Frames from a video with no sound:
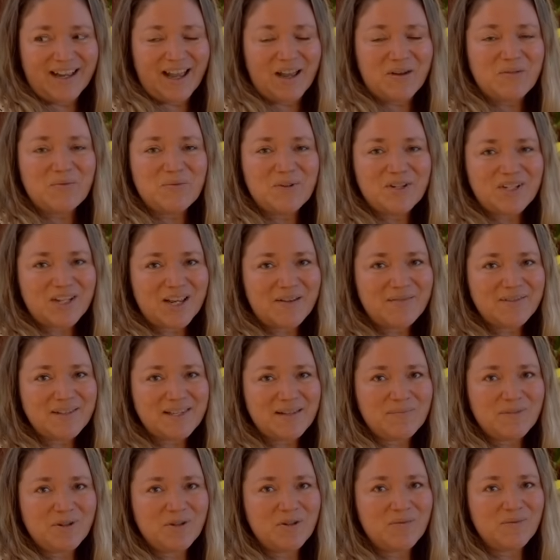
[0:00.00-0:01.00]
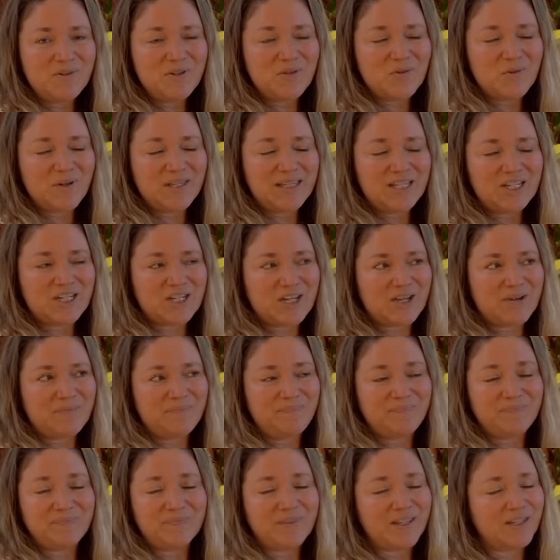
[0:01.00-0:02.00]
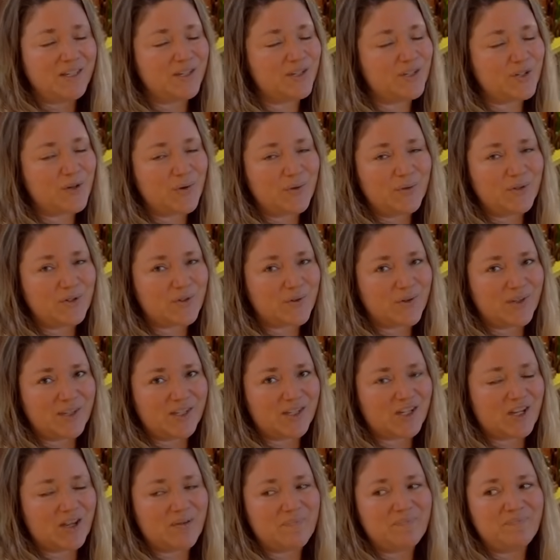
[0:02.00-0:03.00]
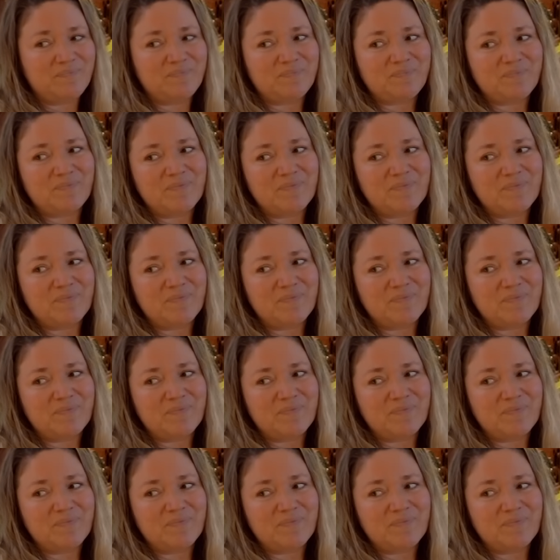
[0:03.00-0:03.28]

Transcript: I wish I was someone who enjoyed the gym. Don't enjoy the gym.